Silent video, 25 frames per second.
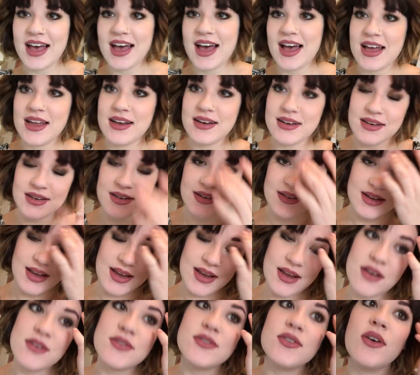And
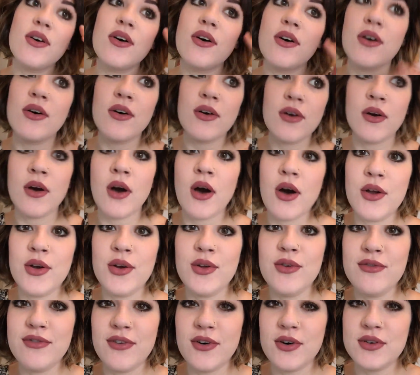I also got a
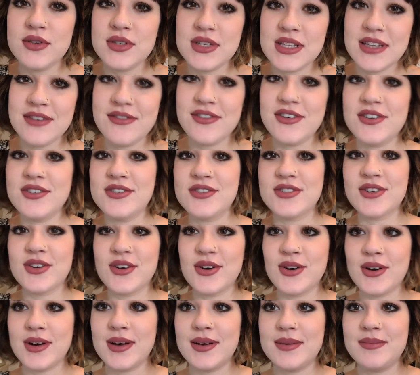new phone delivered,
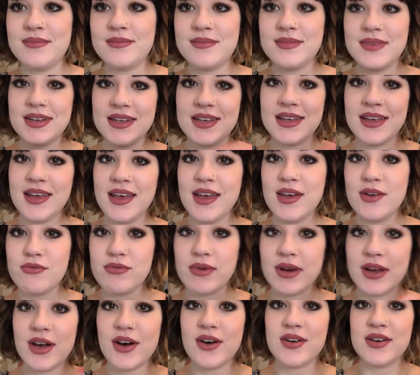so I'm
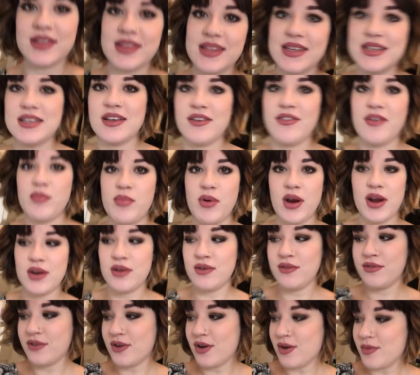recording this off a brand
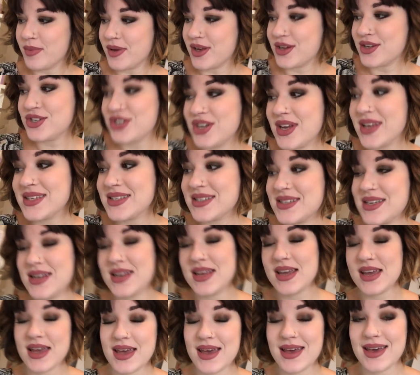new phone because
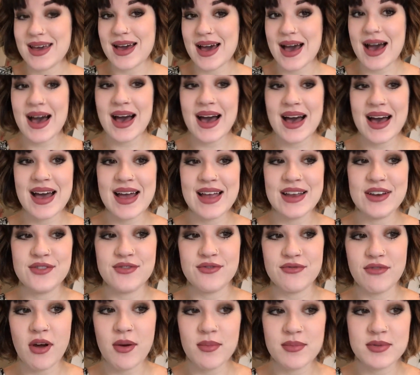yesterday I
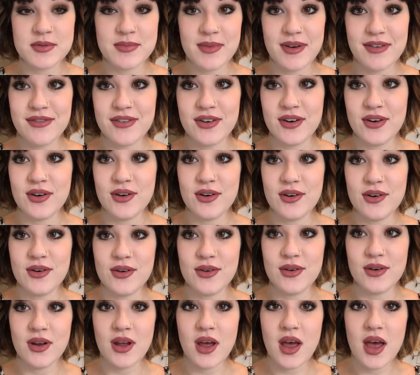dropped my
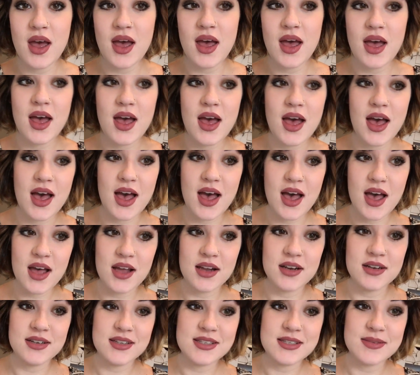phone
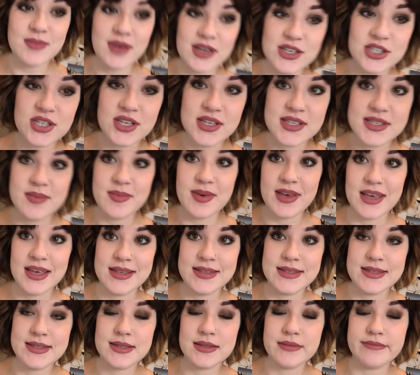and smashed it to
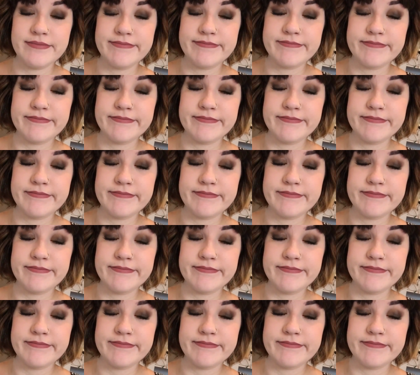bits.